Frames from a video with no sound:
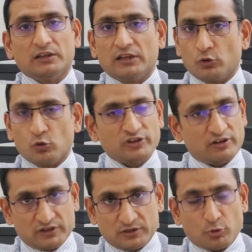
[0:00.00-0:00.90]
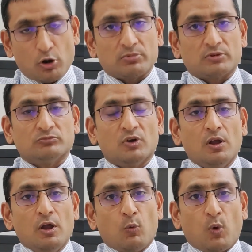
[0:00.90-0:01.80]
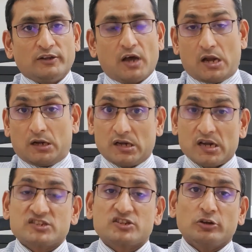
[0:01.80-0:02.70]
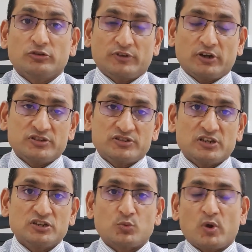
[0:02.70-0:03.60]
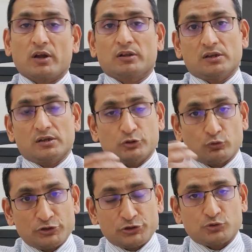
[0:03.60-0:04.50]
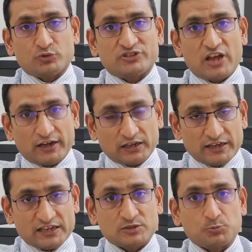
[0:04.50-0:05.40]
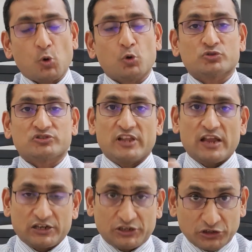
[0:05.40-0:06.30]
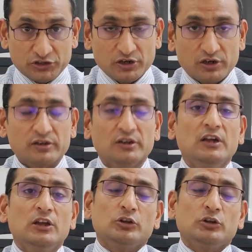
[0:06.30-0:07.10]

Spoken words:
They don't have any problem. While the other extent of the disease where the neural tissue is directly exposed, they are tethered,